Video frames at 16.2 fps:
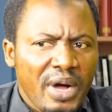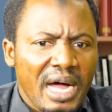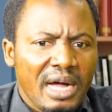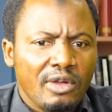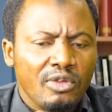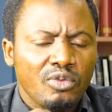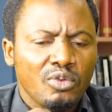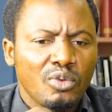
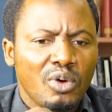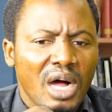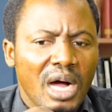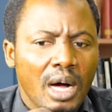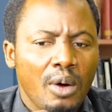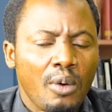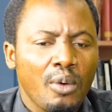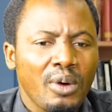back to
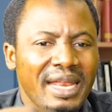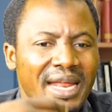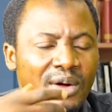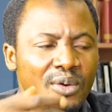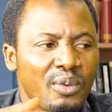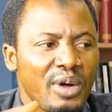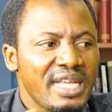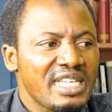how
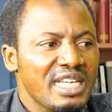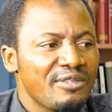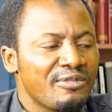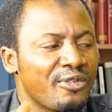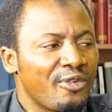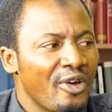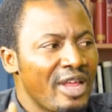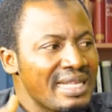language
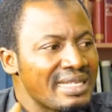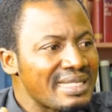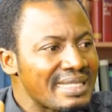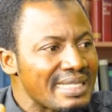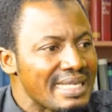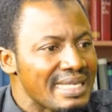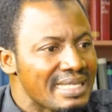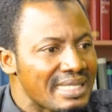
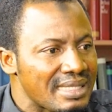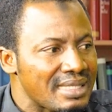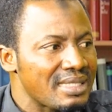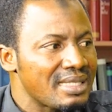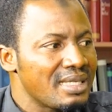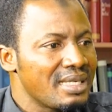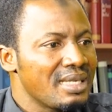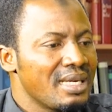
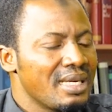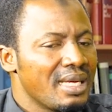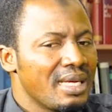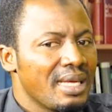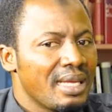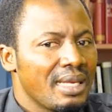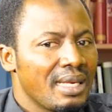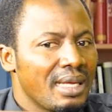influences
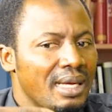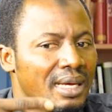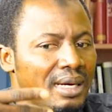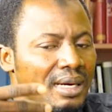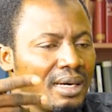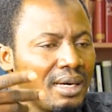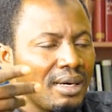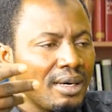
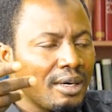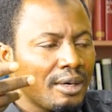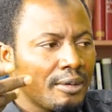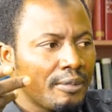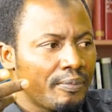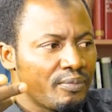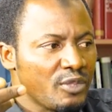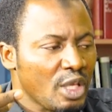
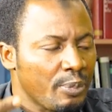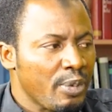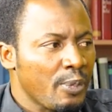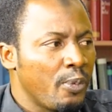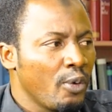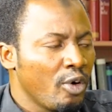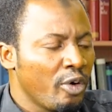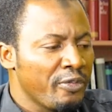the
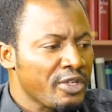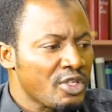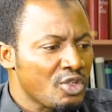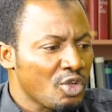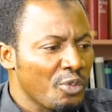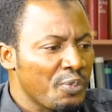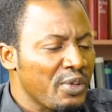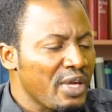people of
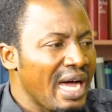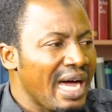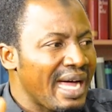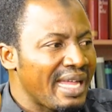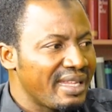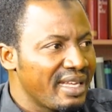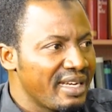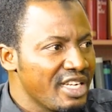Ethiopia
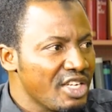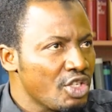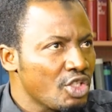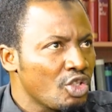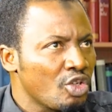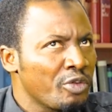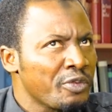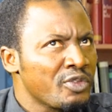and the
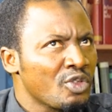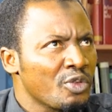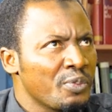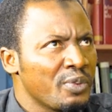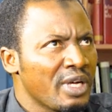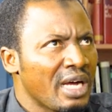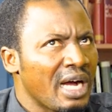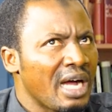literature of
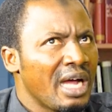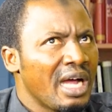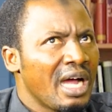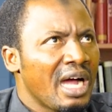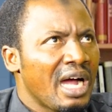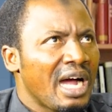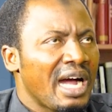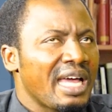Ethiopia,
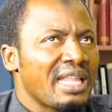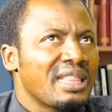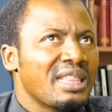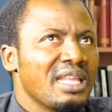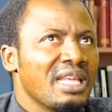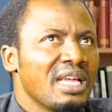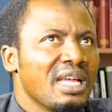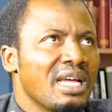I
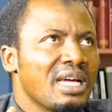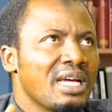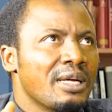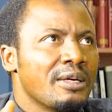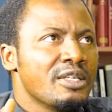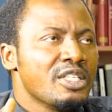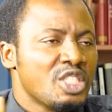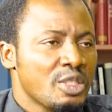think
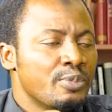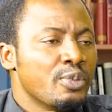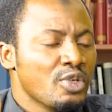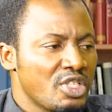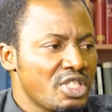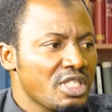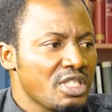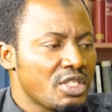
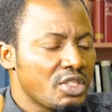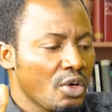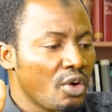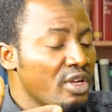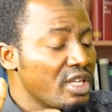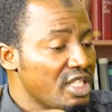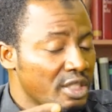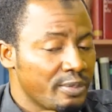
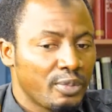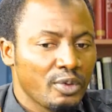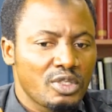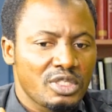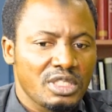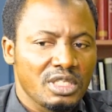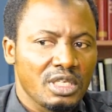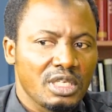
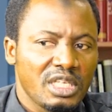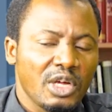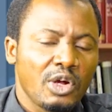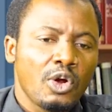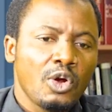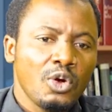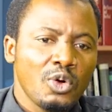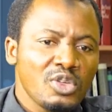Djibouti, the
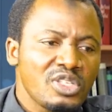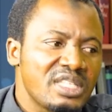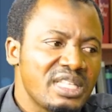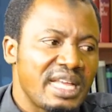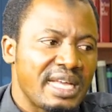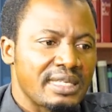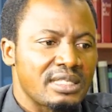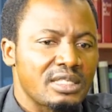
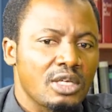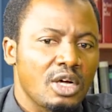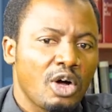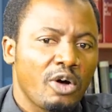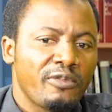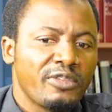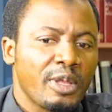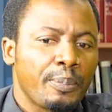closeness
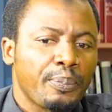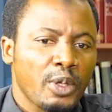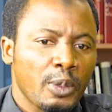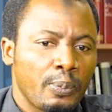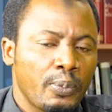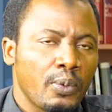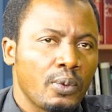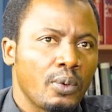of the
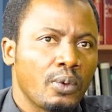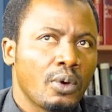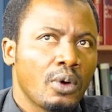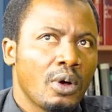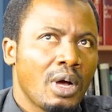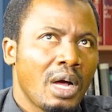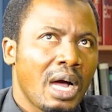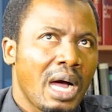people
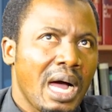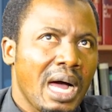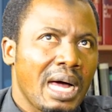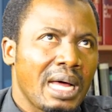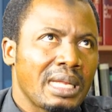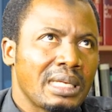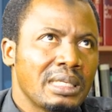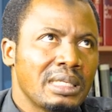
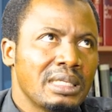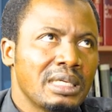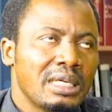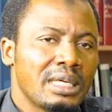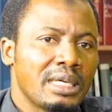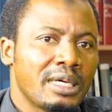and